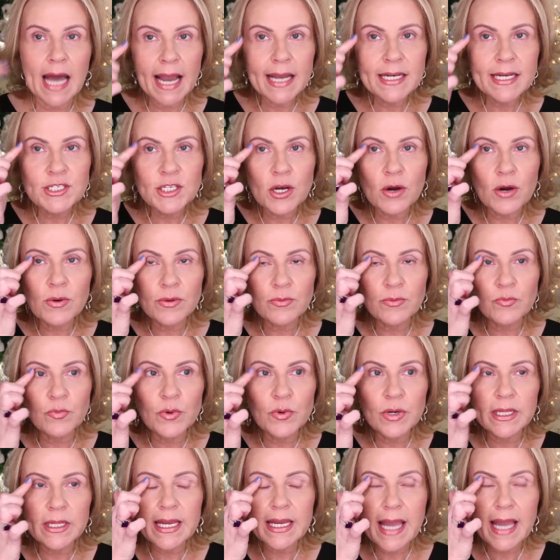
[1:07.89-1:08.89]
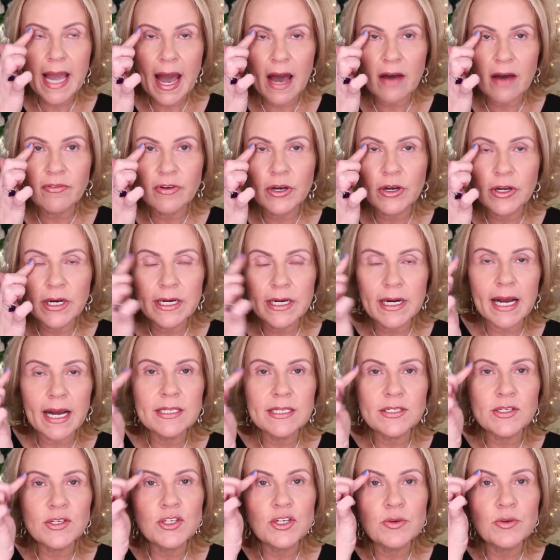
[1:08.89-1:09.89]
I don't really have hooded
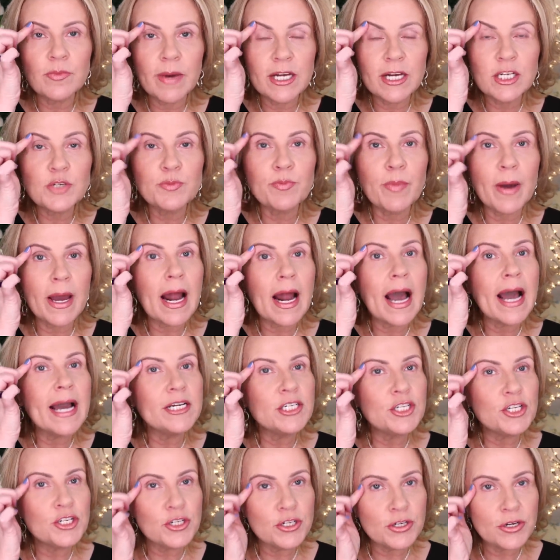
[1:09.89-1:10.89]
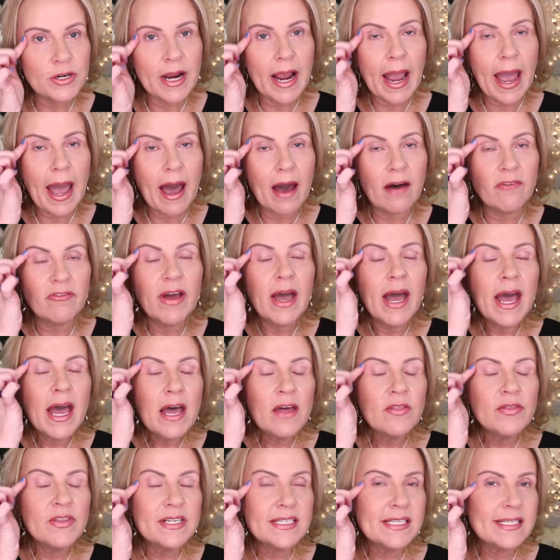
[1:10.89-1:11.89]
eyes too much, but I sure have
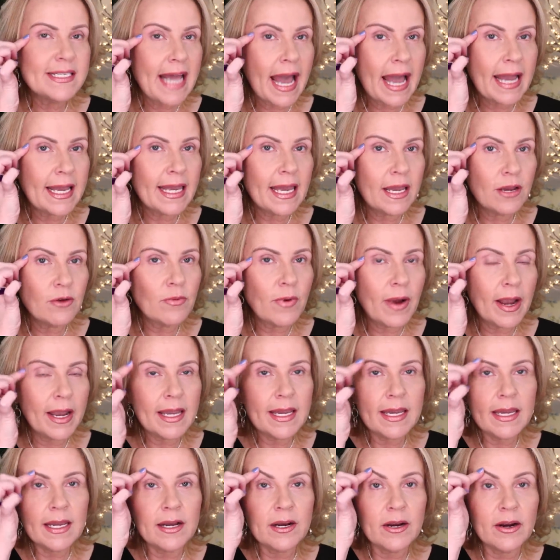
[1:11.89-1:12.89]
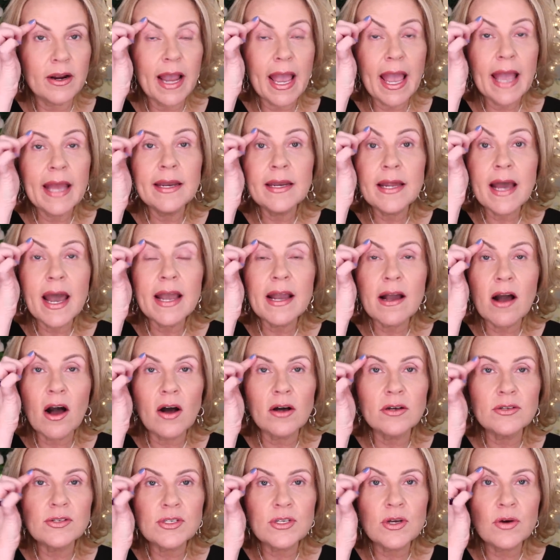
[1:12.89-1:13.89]
the sagging right here. And I
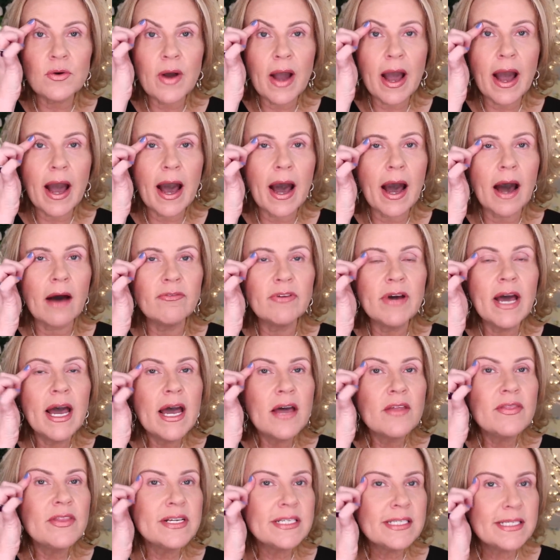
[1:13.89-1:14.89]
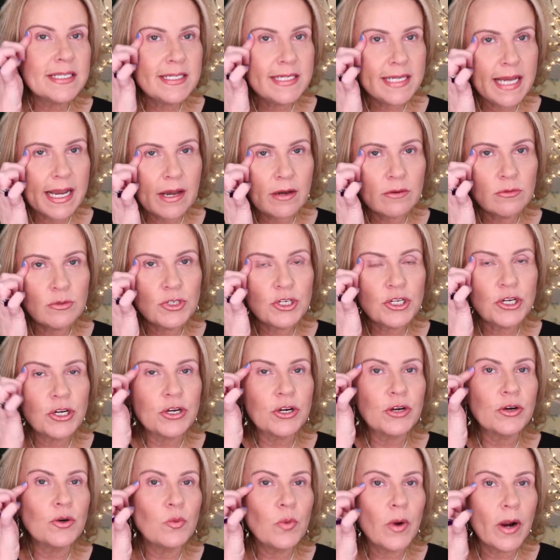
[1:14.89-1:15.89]
also have this
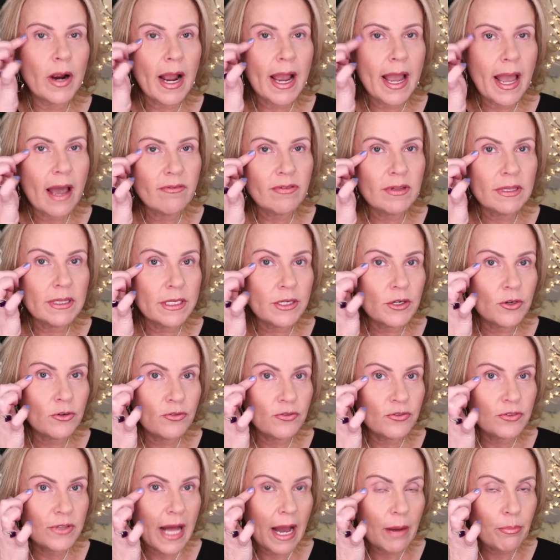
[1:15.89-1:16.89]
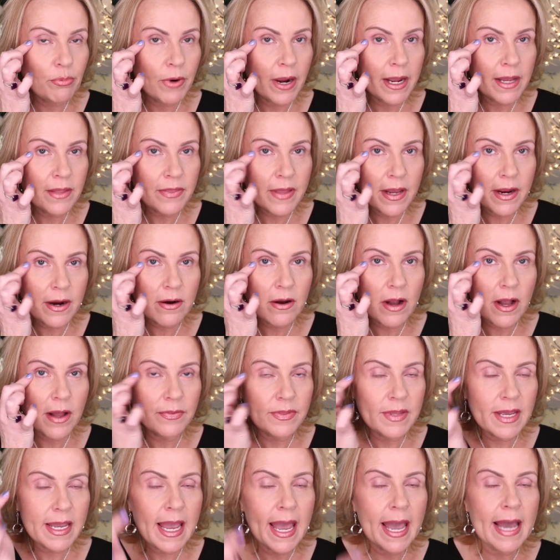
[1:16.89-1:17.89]
downturn where I have a little flap right there on
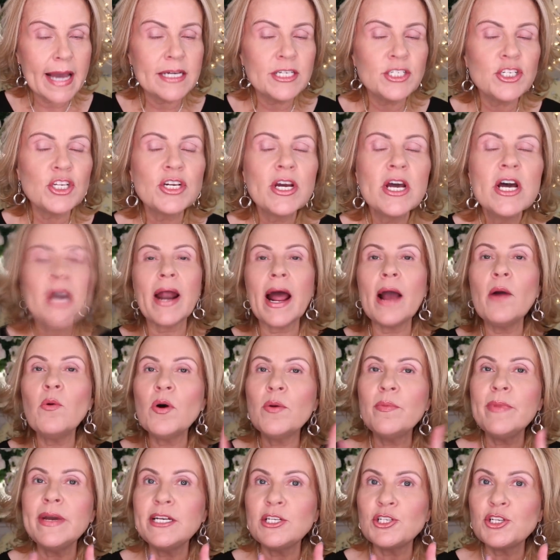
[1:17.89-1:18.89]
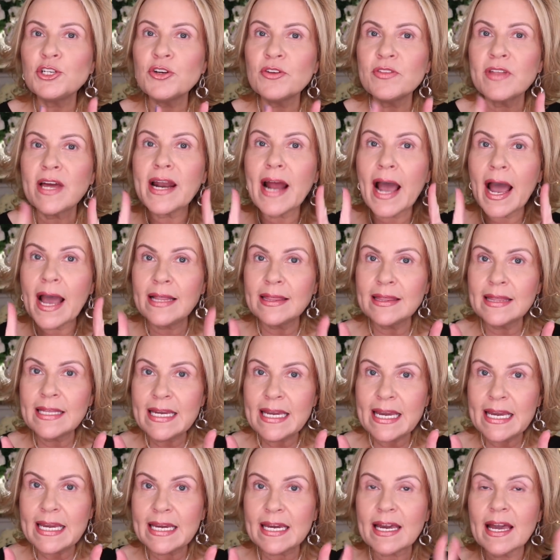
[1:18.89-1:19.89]
the edge. I will make sure that I
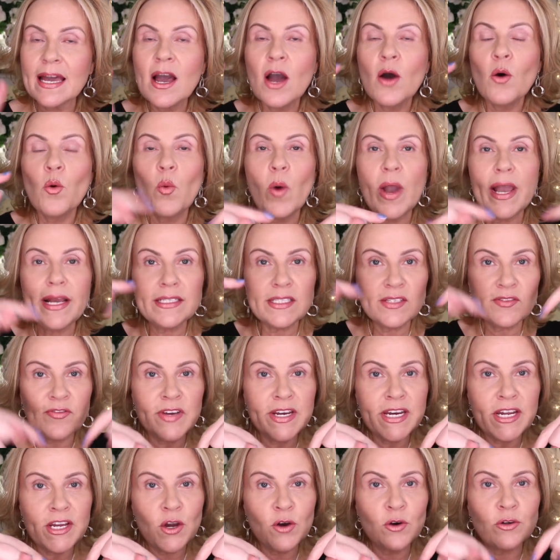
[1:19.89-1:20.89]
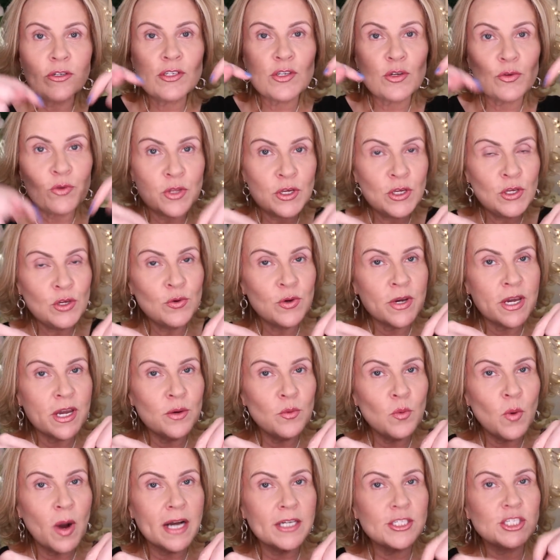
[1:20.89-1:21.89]
link Wayne's video so that you
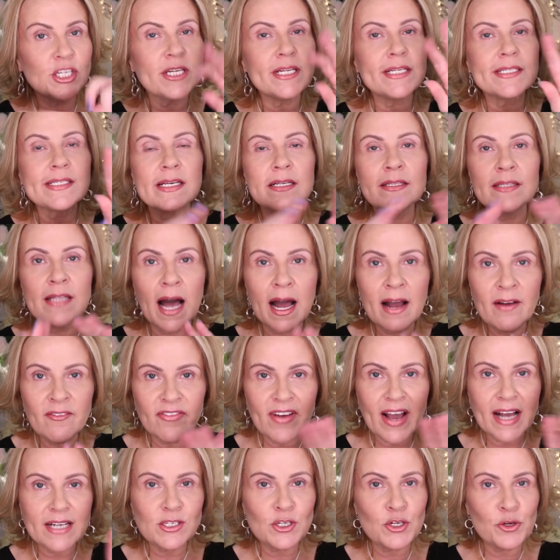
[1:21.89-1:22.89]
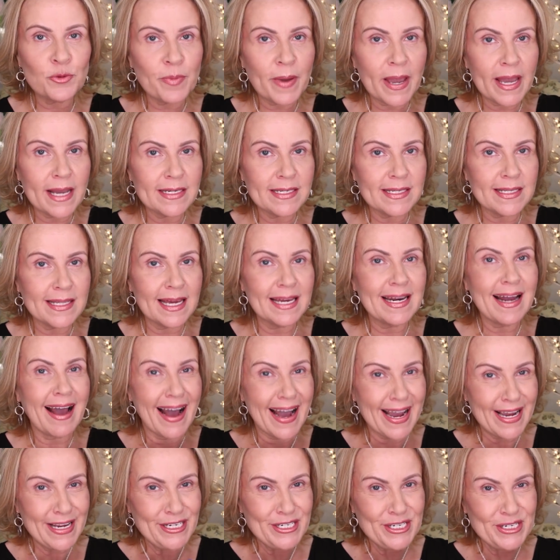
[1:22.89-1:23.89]
can watch it. It's a lot faster paced than
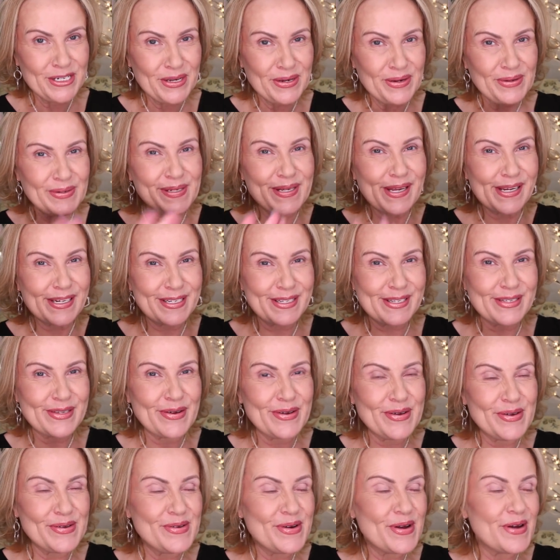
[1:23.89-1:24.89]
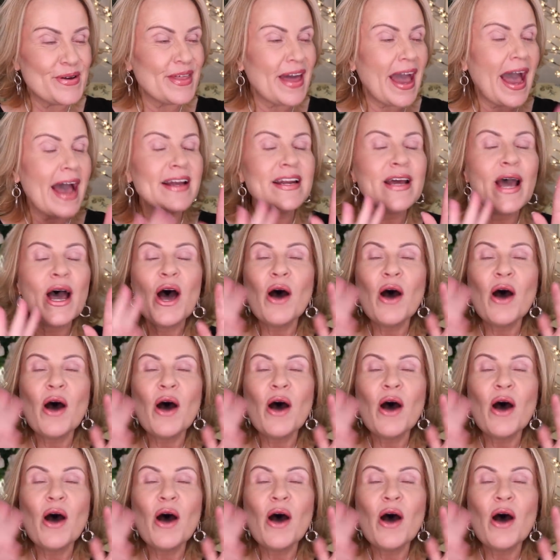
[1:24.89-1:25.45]
I do. Just just so you know that.